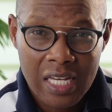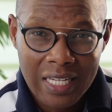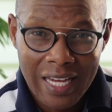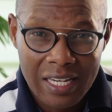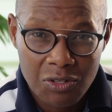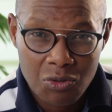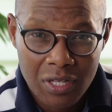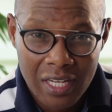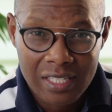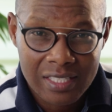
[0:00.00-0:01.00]
Can you
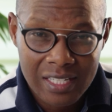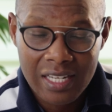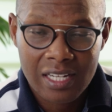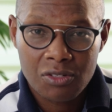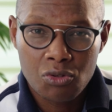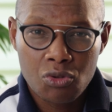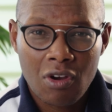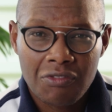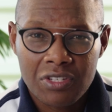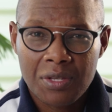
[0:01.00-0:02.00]
get tenant? Do
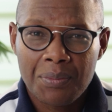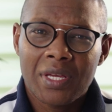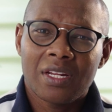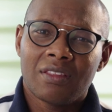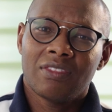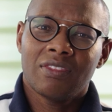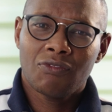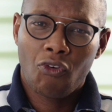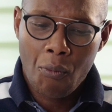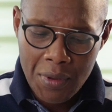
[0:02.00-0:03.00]
your feasibility.
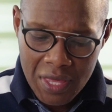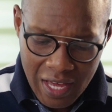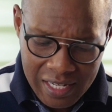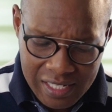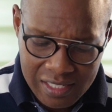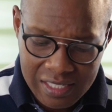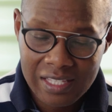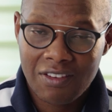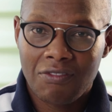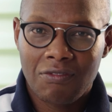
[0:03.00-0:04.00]
For me, that is
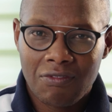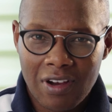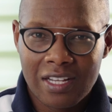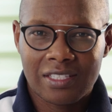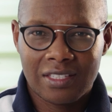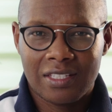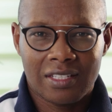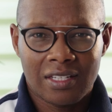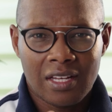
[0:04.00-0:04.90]
the first thing.